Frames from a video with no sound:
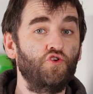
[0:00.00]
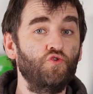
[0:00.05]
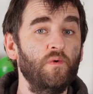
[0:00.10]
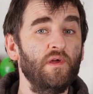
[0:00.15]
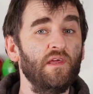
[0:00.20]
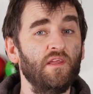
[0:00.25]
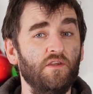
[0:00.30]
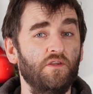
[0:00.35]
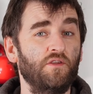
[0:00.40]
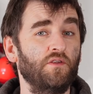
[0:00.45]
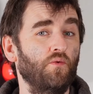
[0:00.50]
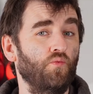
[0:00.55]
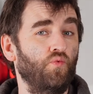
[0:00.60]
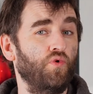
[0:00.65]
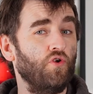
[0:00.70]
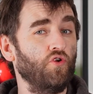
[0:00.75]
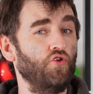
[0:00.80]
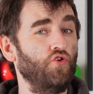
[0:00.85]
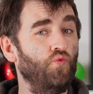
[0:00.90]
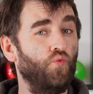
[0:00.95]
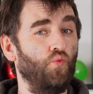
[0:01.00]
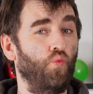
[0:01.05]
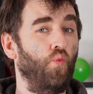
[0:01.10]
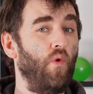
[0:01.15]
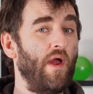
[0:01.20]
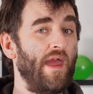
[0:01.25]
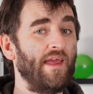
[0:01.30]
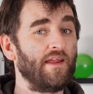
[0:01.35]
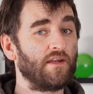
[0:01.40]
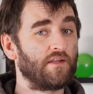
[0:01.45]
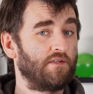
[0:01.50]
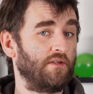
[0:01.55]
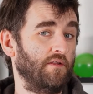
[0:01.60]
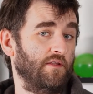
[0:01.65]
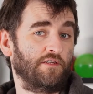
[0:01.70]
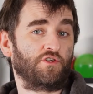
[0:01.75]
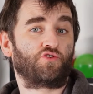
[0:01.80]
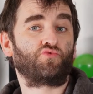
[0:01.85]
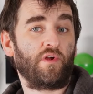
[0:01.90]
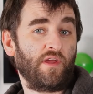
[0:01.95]
do it where you wait till
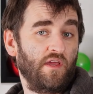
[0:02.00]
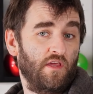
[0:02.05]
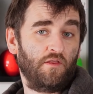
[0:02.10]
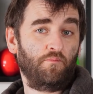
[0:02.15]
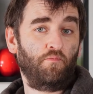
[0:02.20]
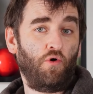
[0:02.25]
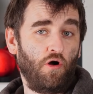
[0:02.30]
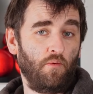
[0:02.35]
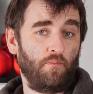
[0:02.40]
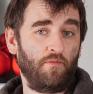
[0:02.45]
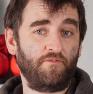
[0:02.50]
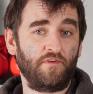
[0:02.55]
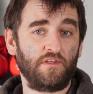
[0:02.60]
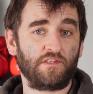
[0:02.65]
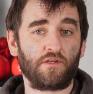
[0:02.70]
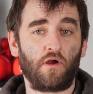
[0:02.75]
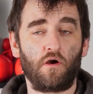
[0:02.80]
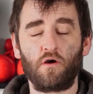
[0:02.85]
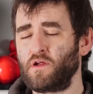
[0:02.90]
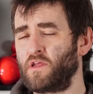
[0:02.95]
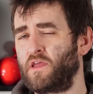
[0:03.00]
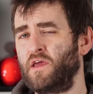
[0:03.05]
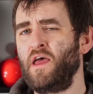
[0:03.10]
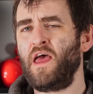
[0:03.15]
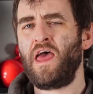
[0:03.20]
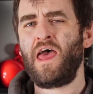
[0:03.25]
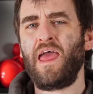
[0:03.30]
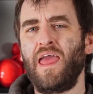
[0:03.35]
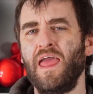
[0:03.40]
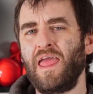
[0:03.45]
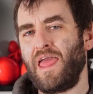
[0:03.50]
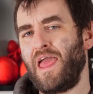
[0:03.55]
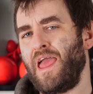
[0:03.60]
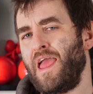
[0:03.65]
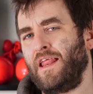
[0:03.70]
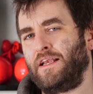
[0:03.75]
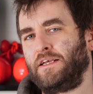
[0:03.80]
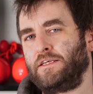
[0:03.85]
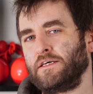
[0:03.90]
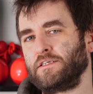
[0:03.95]
it's right at the bottom of its arc.
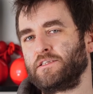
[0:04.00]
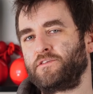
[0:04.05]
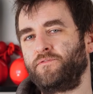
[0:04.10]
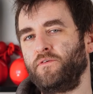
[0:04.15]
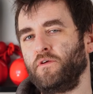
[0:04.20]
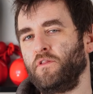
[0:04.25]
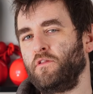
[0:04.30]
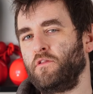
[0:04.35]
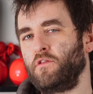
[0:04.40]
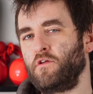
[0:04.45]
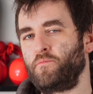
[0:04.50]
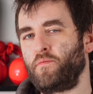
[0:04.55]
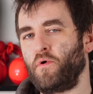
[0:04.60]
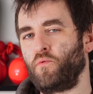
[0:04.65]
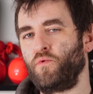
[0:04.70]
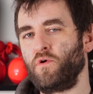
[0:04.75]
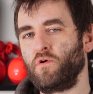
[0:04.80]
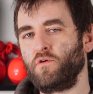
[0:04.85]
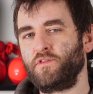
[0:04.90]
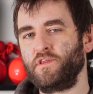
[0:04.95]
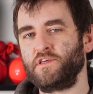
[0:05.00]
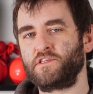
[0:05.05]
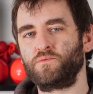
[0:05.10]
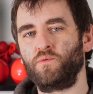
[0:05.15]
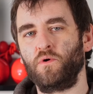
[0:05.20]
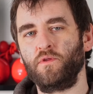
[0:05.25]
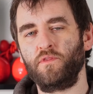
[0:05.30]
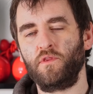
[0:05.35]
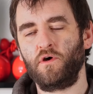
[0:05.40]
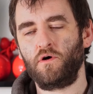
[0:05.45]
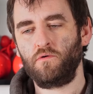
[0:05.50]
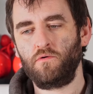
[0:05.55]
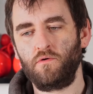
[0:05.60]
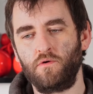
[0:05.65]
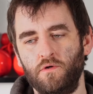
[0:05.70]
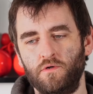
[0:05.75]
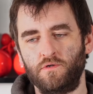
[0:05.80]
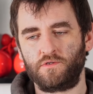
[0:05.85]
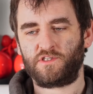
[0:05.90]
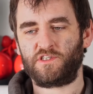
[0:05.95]
It does feel a little bit weird, this one though,
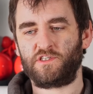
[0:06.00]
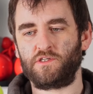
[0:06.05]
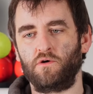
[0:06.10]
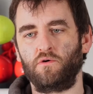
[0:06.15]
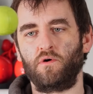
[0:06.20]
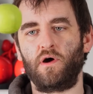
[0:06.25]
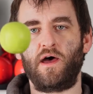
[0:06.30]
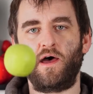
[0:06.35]
so